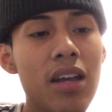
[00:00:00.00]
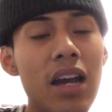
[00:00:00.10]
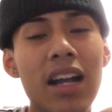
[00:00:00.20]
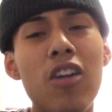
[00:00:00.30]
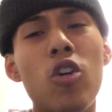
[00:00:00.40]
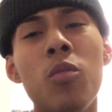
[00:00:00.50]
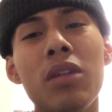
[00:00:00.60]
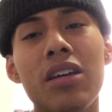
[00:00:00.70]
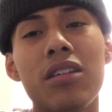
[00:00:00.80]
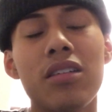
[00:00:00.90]
I got home
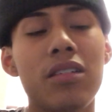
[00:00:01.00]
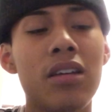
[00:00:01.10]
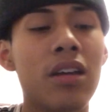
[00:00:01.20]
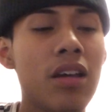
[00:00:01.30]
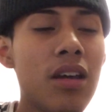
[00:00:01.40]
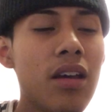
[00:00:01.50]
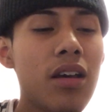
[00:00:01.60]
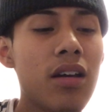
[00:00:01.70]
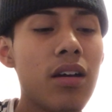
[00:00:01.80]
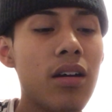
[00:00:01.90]
like
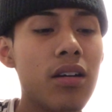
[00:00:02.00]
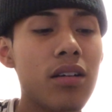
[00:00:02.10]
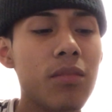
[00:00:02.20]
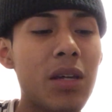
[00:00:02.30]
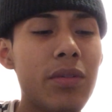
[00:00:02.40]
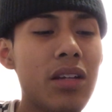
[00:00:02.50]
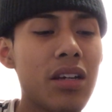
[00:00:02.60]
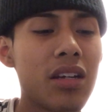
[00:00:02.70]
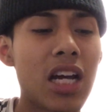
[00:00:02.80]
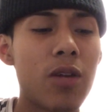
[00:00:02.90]
maybe like
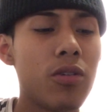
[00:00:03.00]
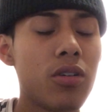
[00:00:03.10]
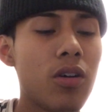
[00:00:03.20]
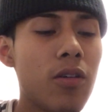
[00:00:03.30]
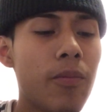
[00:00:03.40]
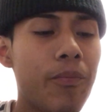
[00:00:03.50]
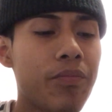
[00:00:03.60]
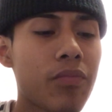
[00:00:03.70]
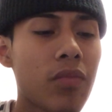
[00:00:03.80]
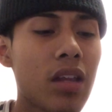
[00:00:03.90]
an hour ago.
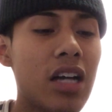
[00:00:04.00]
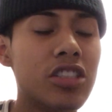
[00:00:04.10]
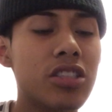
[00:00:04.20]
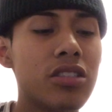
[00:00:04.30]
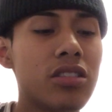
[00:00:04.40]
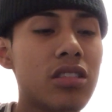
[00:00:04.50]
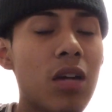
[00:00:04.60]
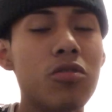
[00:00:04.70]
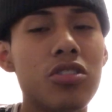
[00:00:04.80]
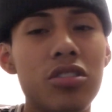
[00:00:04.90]
I
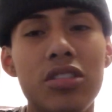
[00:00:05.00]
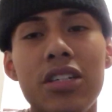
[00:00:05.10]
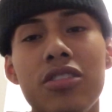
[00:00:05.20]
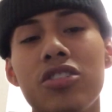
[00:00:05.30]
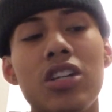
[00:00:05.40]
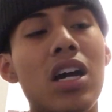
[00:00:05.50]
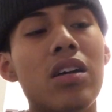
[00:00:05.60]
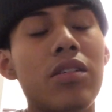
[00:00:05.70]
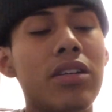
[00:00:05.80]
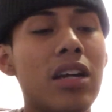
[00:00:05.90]
was just taking a
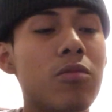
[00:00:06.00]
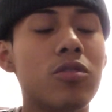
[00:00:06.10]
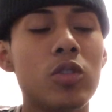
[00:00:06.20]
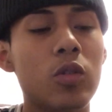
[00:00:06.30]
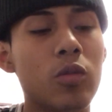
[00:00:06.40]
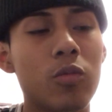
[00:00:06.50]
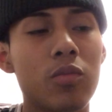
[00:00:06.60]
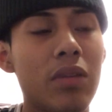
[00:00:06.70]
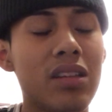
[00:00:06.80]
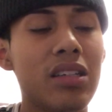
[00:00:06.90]
shower and I was doing
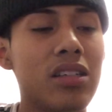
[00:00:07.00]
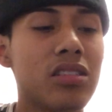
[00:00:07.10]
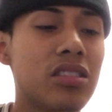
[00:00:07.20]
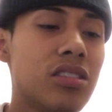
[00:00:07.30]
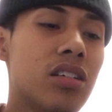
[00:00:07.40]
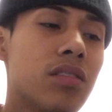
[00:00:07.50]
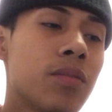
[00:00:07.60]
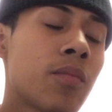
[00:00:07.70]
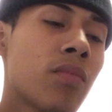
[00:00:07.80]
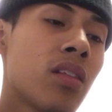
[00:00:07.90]
my things and stuff.
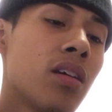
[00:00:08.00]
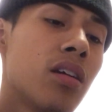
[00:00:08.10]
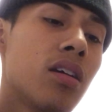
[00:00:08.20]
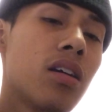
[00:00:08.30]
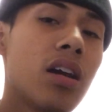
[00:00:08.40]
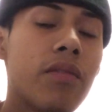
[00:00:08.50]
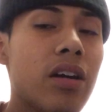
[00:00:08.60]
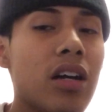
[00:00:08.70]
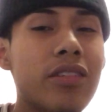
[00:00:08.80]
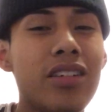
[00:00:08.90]
And right
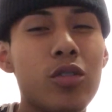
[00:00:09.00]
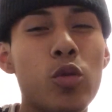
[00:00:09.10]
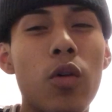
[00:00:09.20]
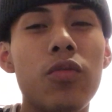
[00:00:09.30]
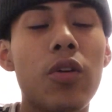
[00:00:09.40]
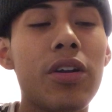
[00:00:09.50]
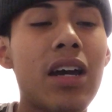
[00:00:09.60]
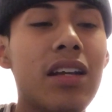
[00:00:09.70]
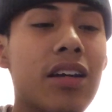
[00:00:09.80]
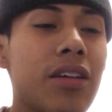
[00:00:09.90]
now it's like 12:30
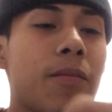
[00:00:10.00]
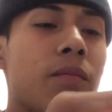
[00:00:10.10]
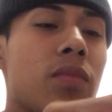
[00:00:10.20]
at night.